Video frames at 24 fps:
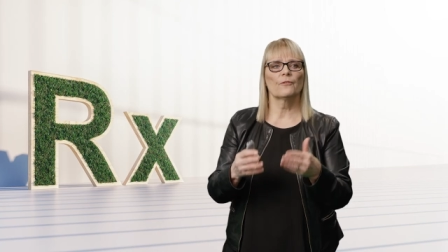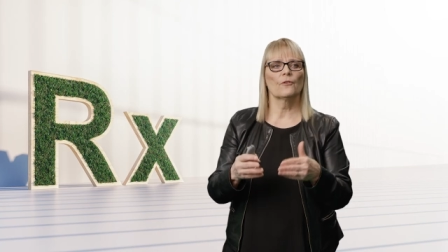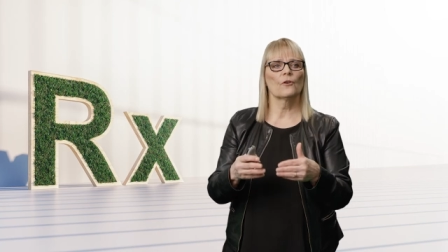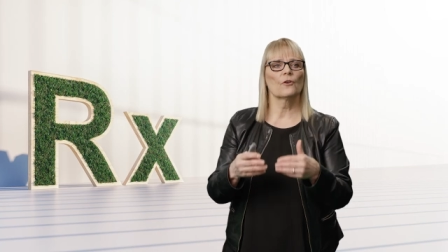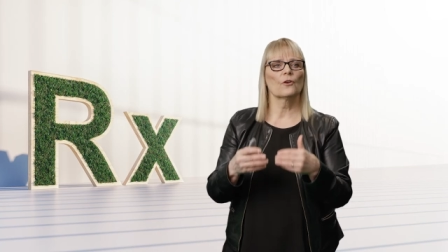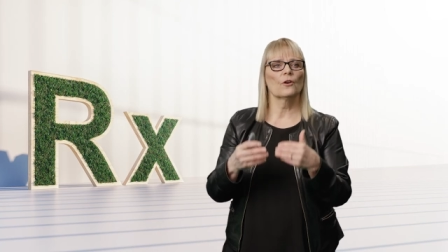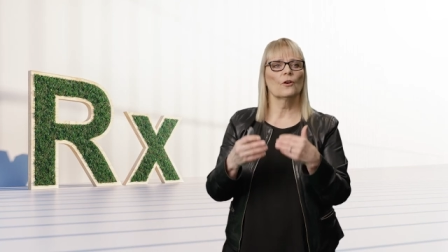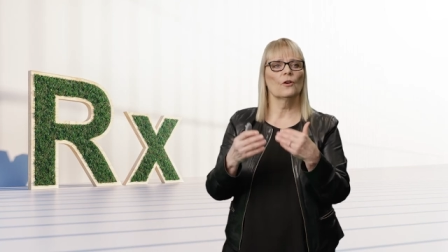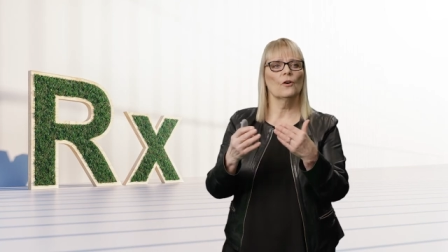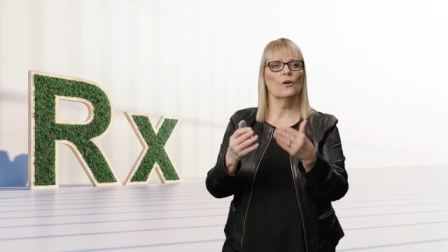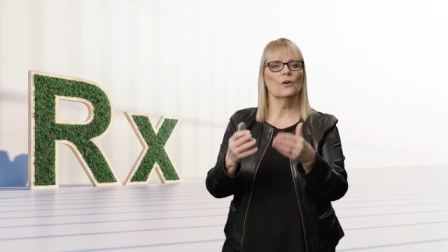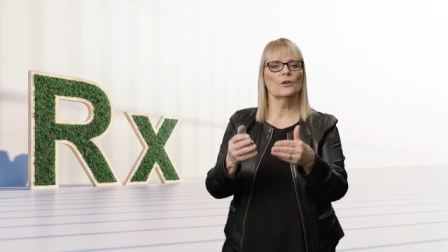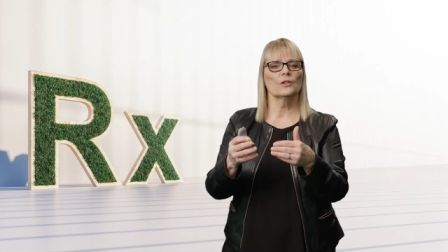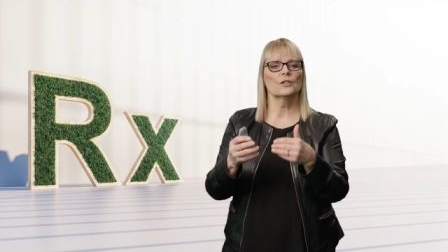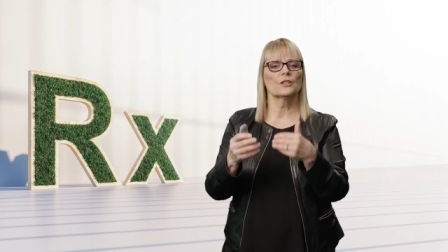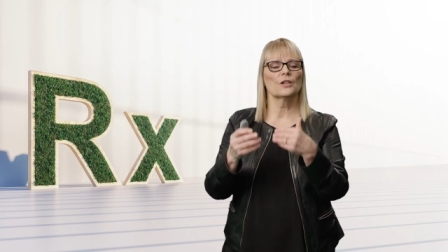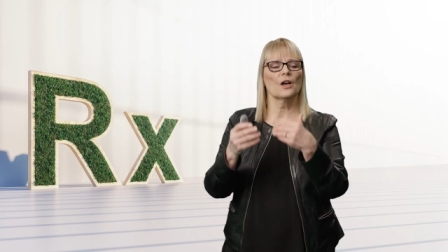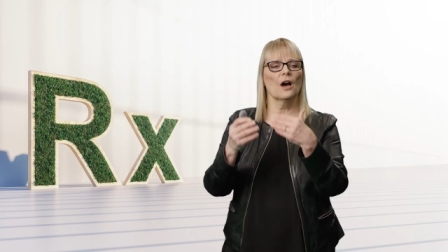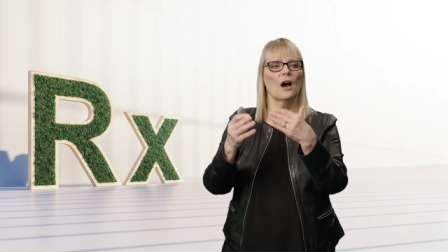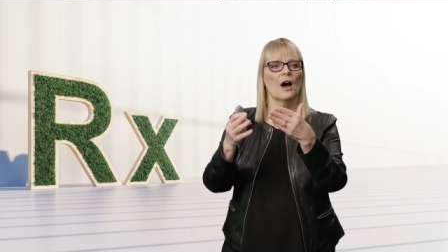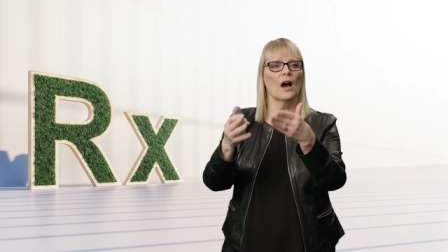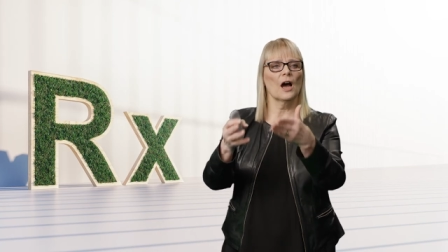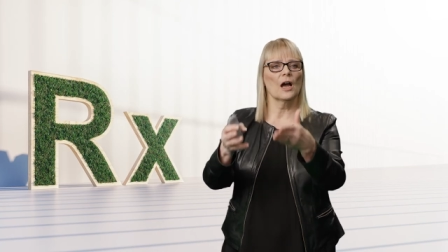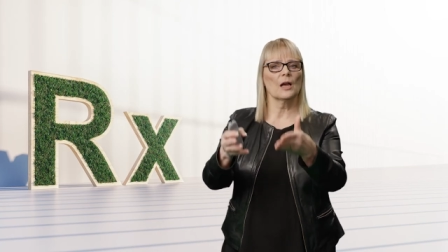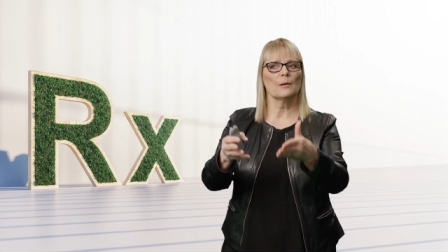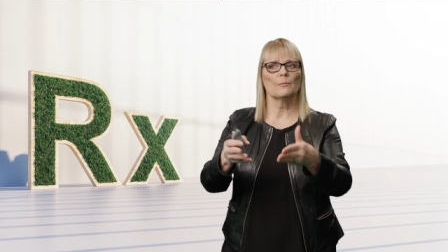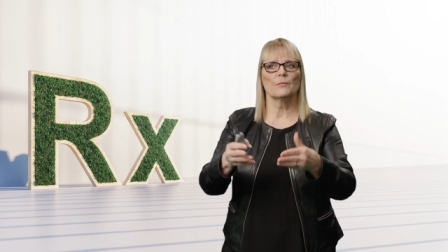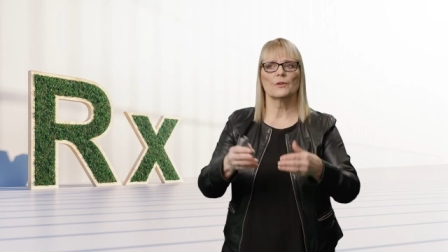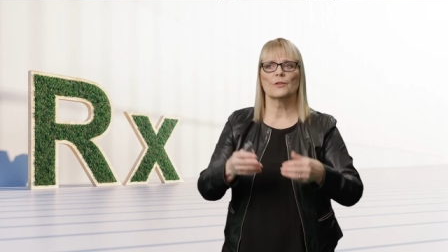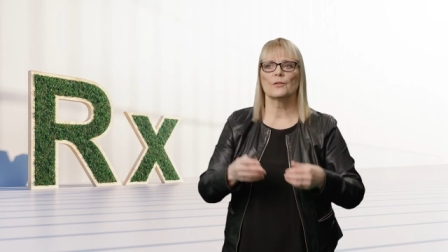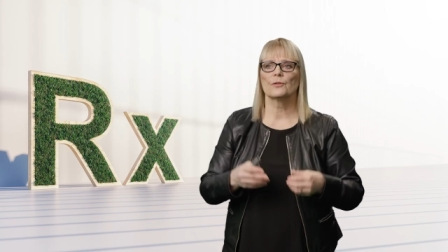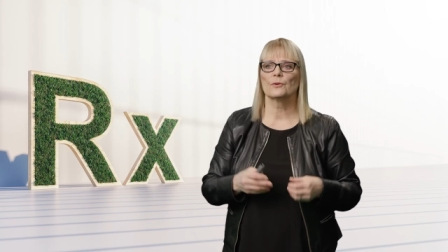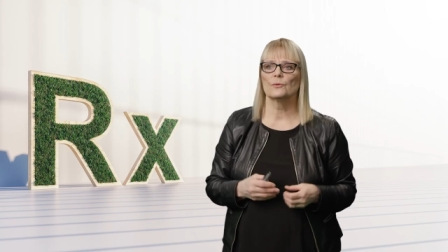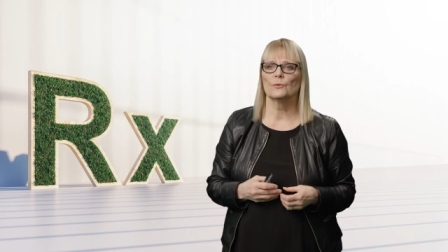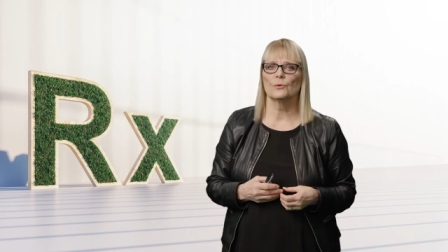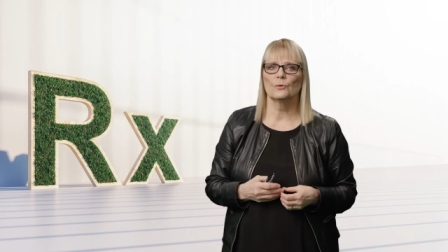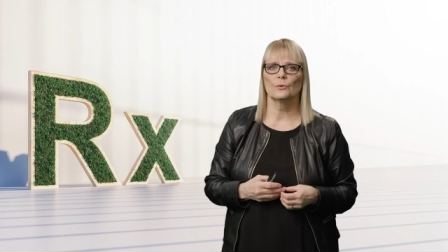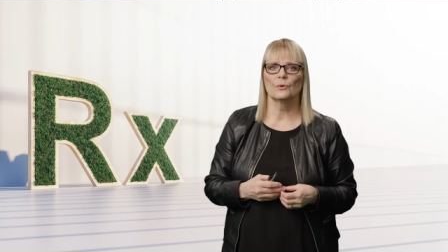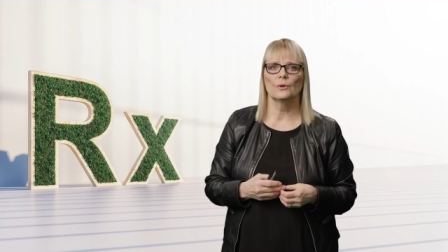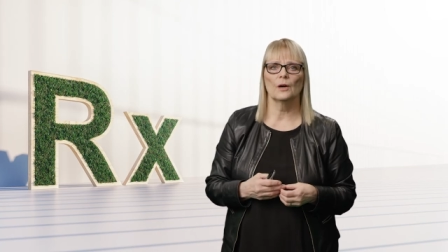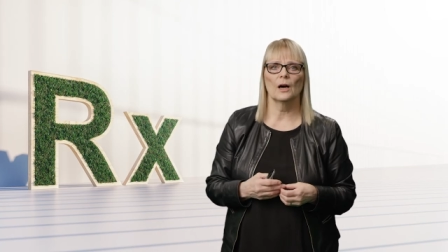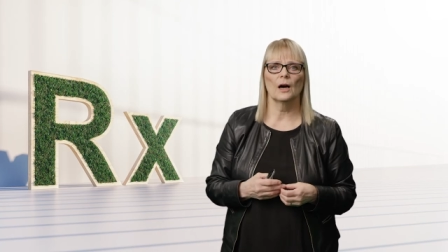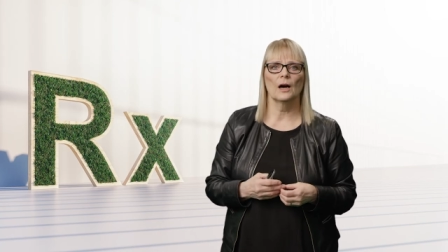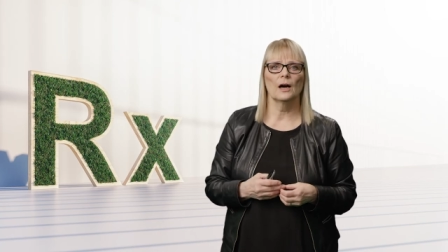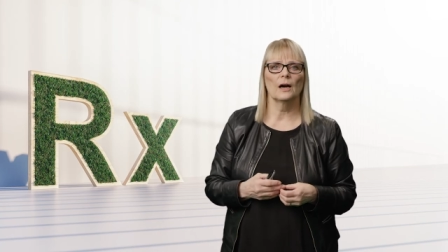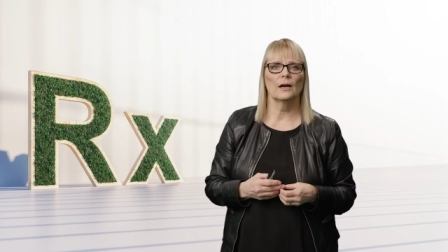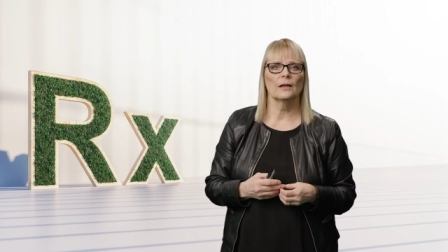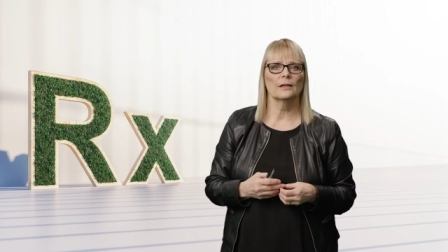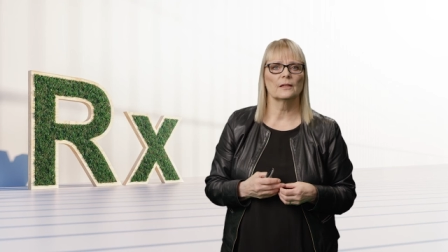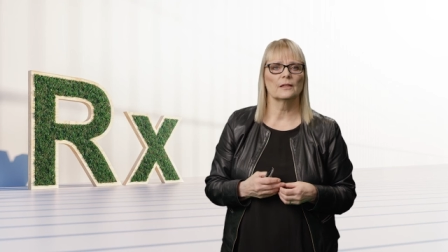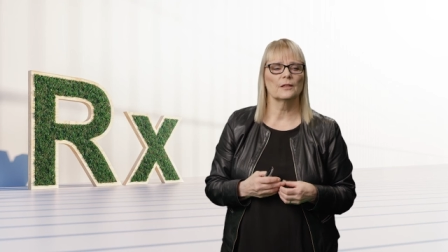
for a long time through uh,